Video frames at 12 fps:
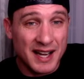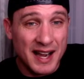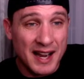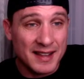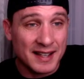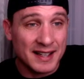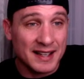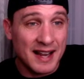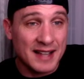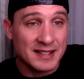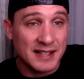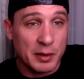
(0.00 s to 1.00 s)
high that can
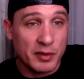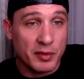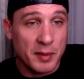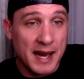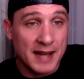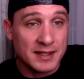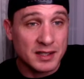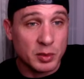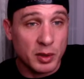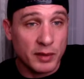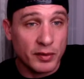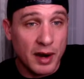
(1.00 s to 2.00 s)
last anywhere from eight to
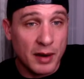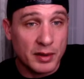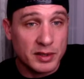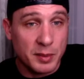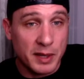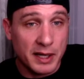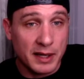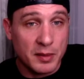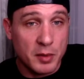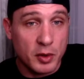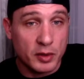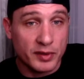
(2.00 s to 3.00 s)
twenty-four hours depending on the
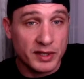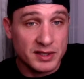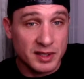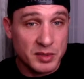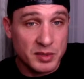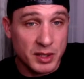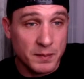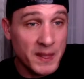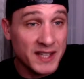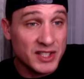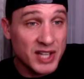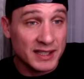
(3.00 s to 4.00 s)
mode of consumption.
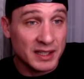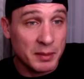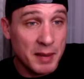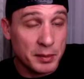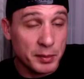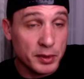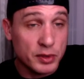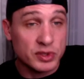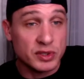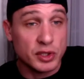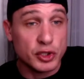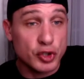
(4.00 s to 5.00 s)
Injecting meth
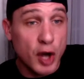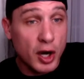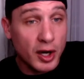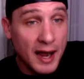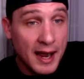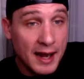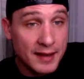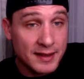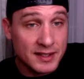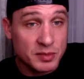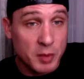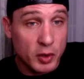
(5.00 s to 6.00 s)
produces a stronger high
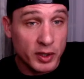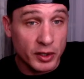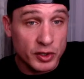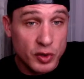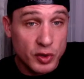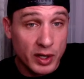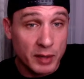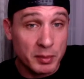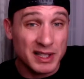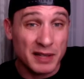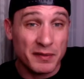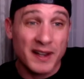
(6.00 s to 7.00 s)
than smoking or snorting,
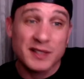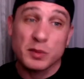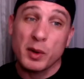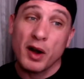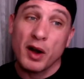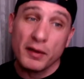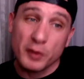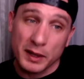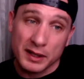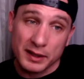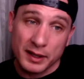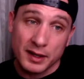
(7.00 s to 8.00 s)
but the effects wear off
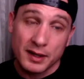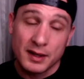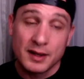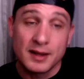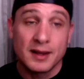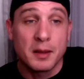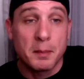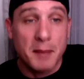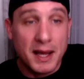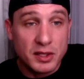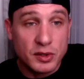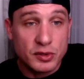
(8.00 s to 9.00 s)
quickly.
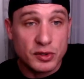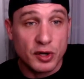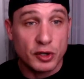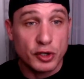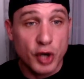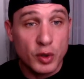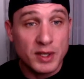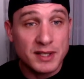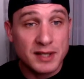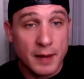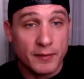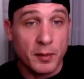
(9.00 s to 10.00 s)
Meth users are known to
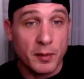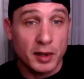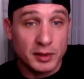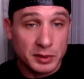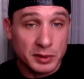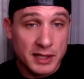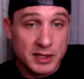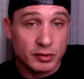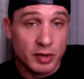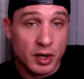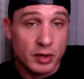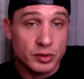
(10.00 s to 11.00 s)
stay up for multiple days in a
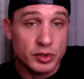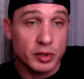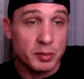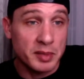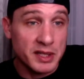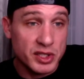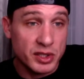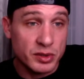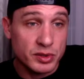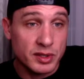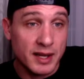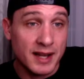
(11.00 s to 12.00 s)
row due to binge
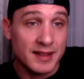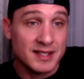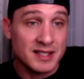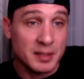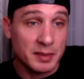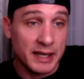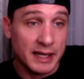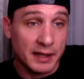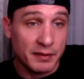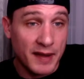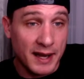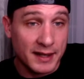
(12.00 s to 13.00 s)
use and the stimulating
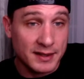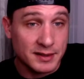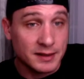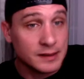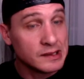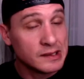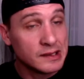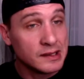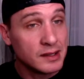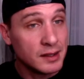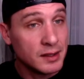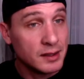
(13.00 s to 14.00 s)
effects.
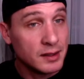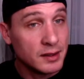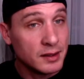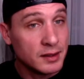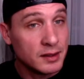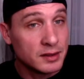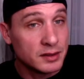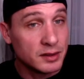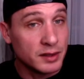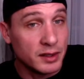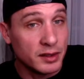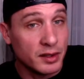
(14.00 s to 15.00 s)
So
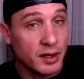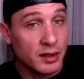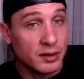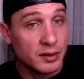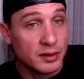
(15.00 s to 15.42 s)
there you go.